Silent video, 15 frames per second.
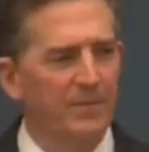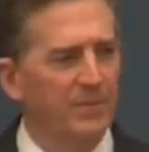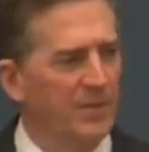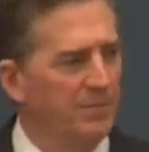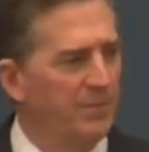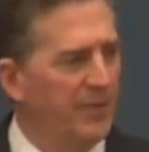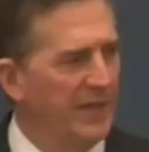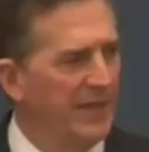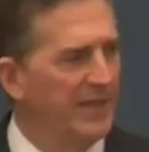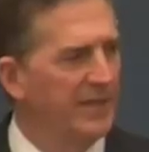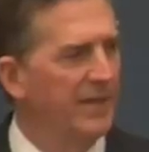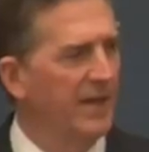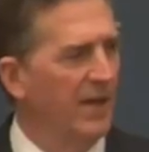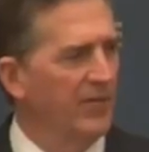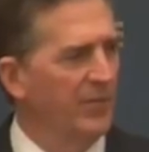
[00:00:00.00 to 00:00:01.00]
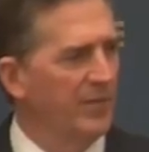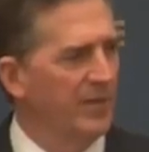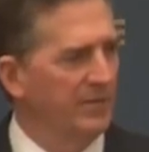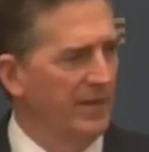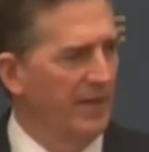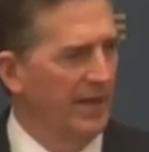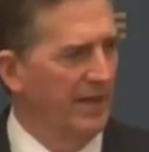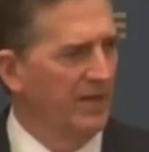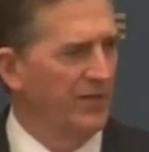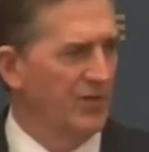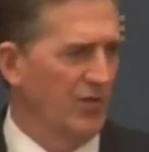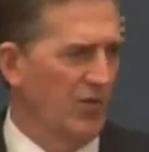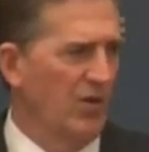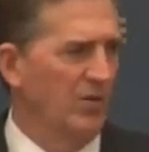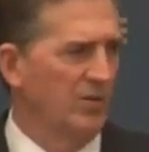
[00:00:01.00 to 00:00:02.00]
but big government and
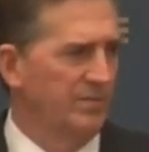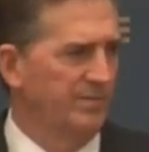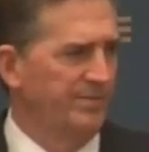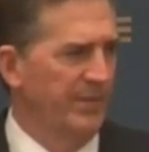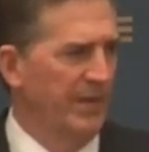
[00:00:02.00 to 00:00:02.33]
control.